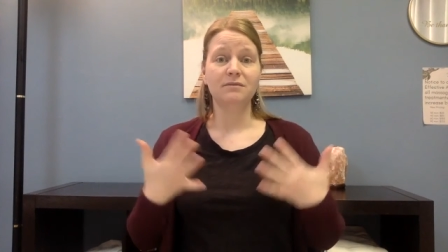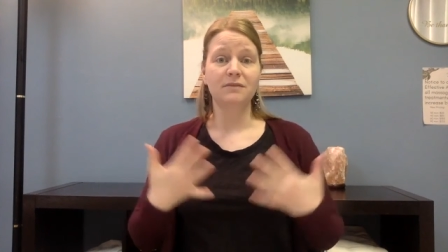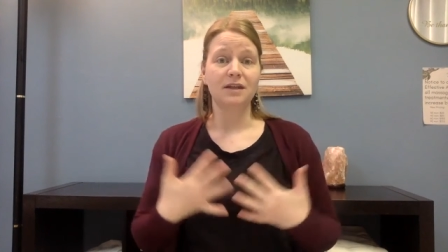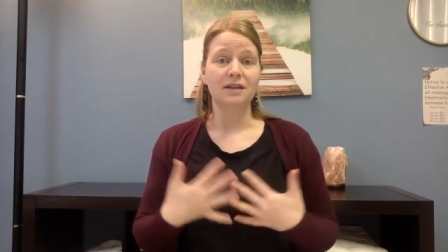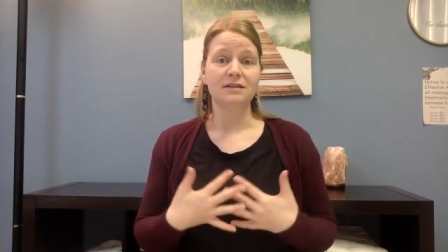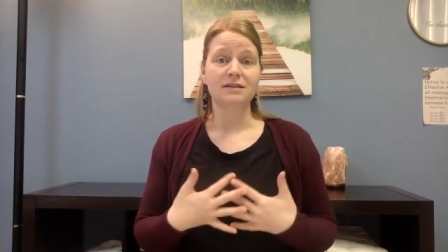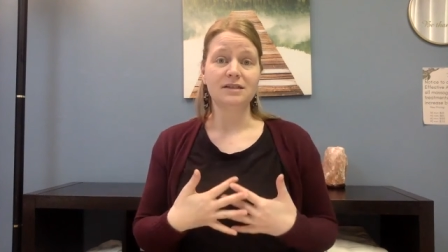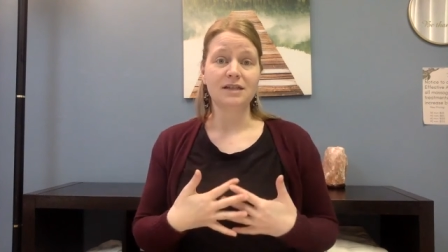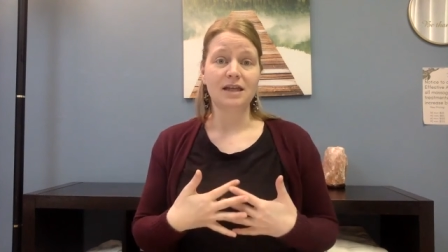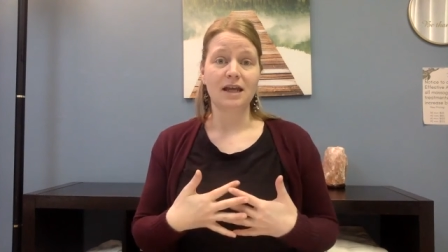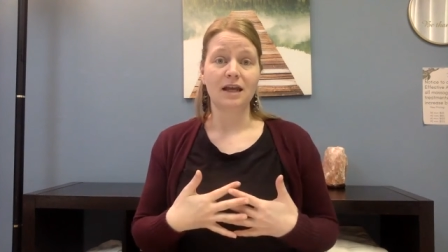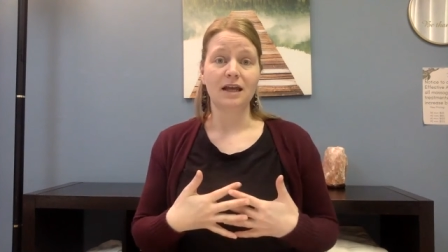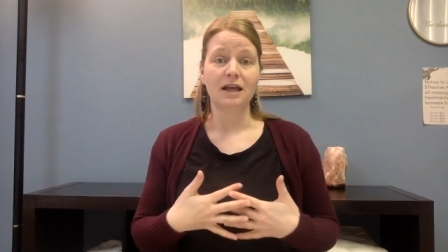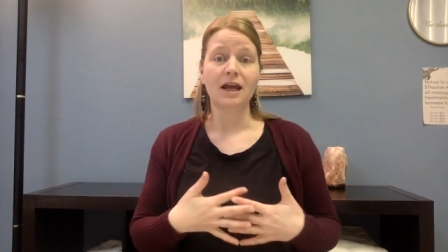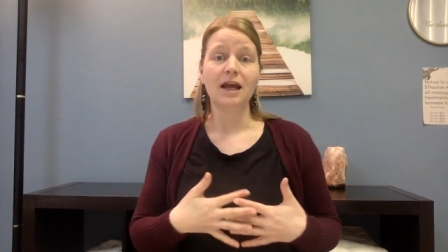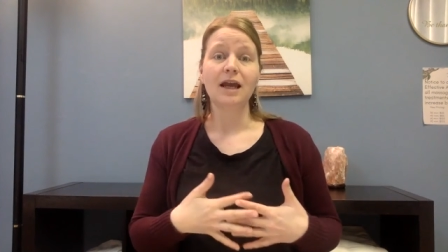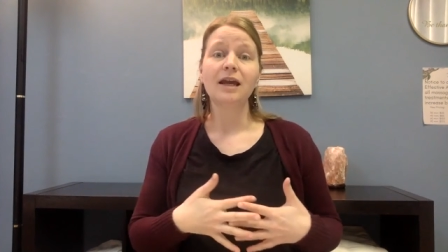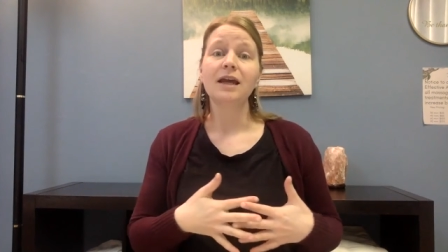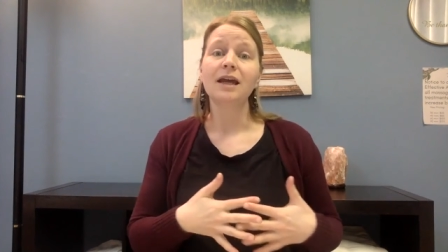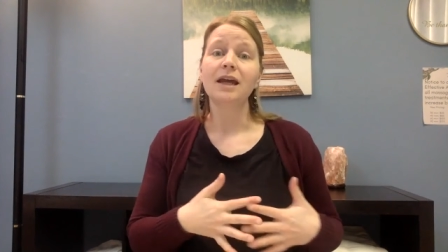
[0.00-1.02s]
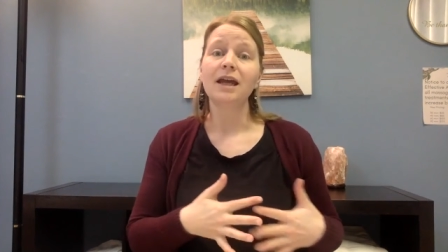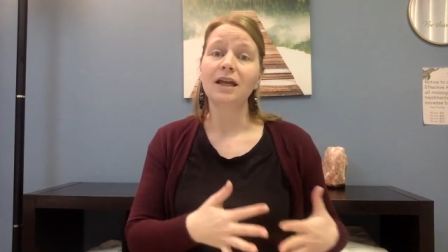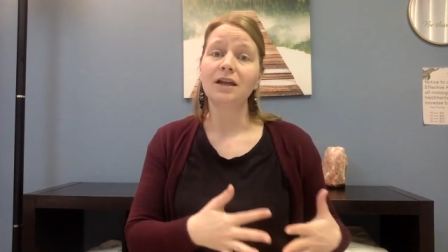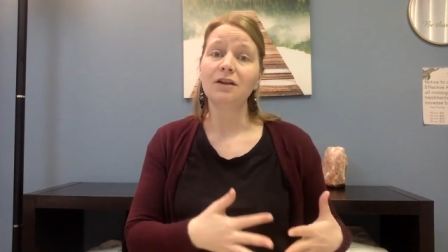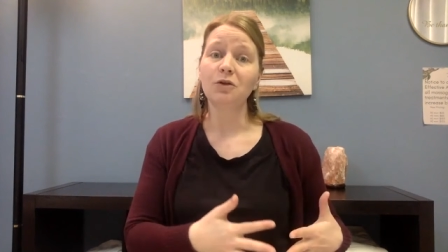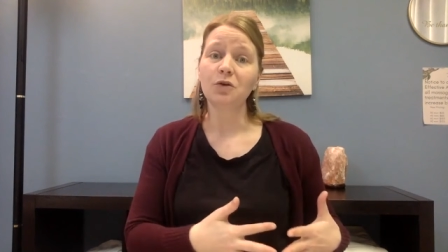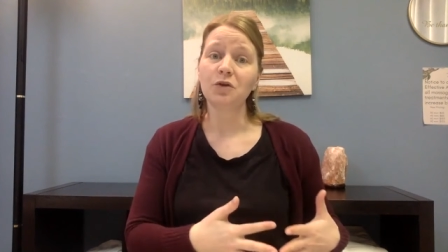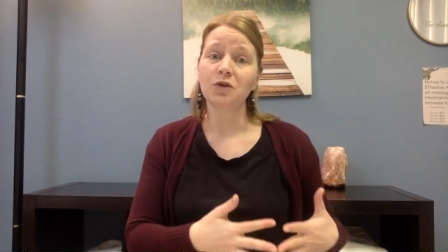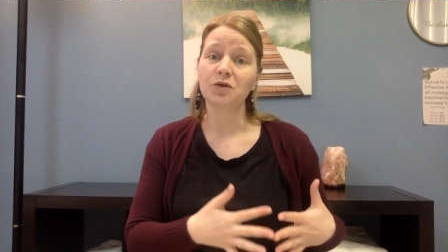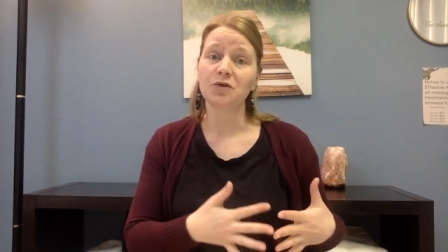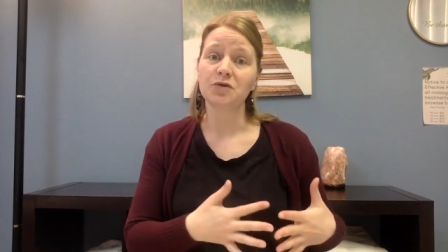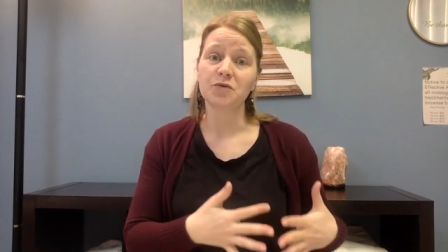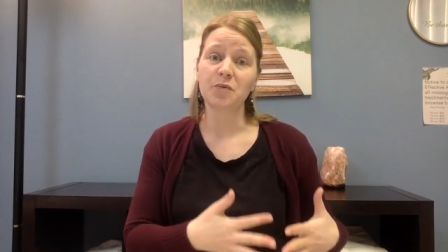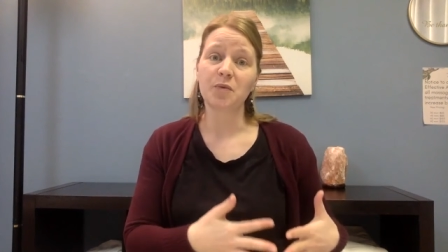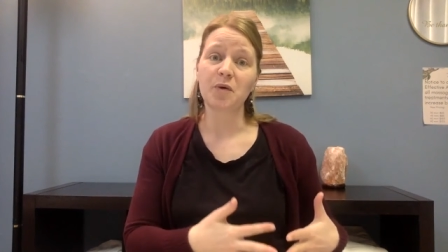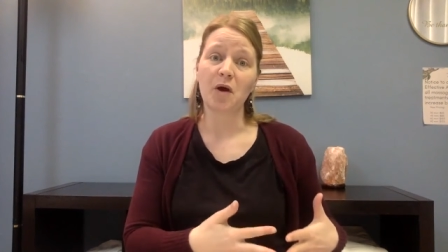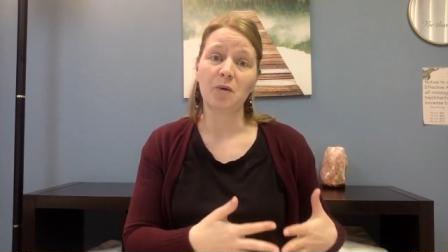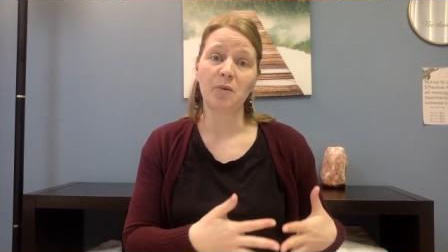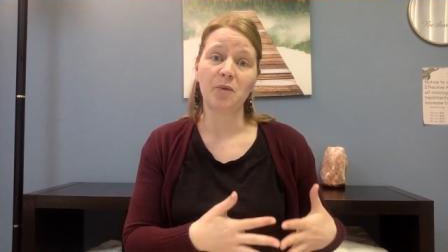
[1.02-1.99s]
that say, hey, look, there's
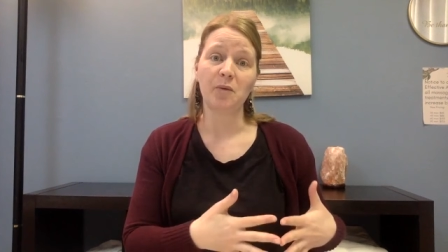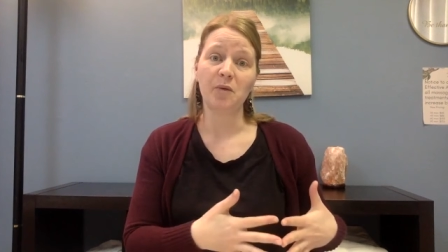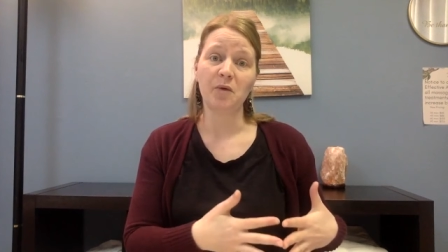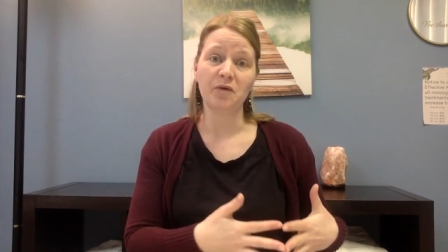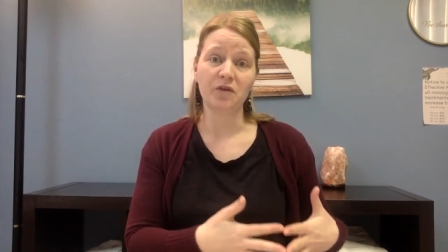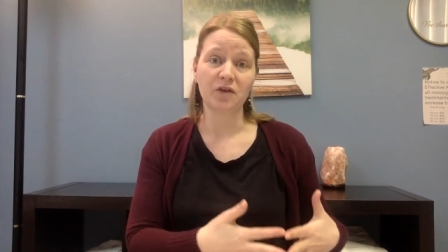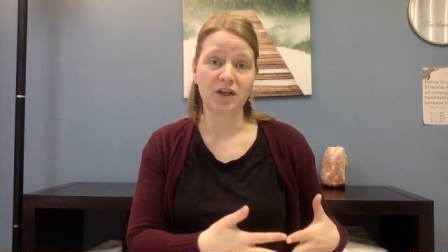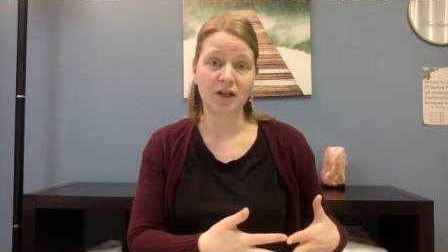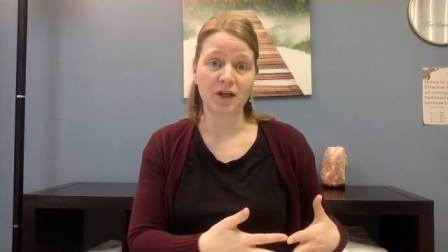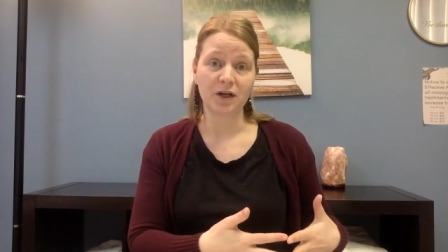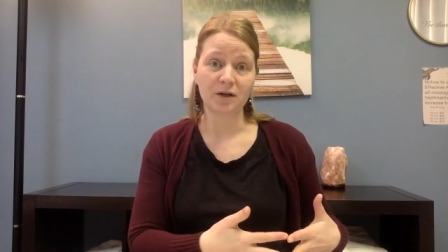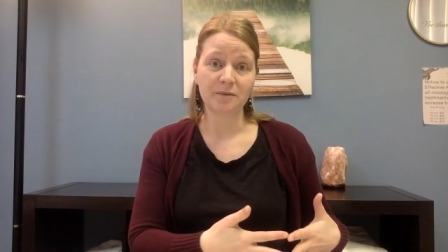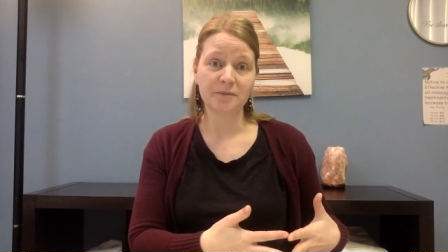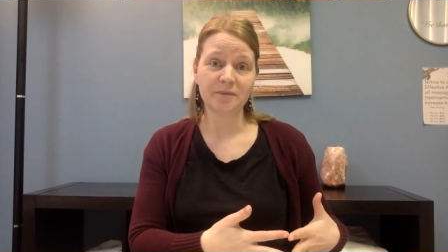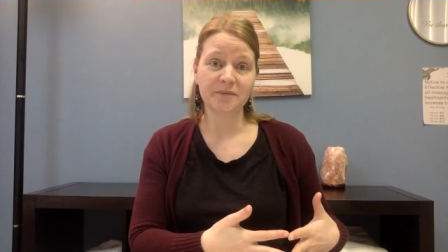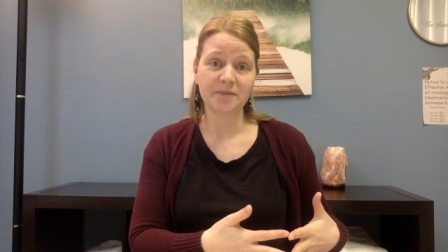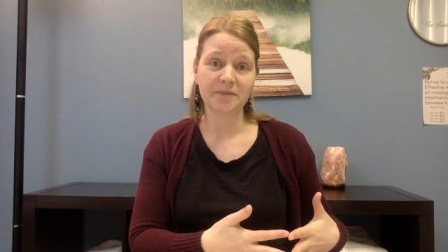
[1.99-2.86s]
a problem over here.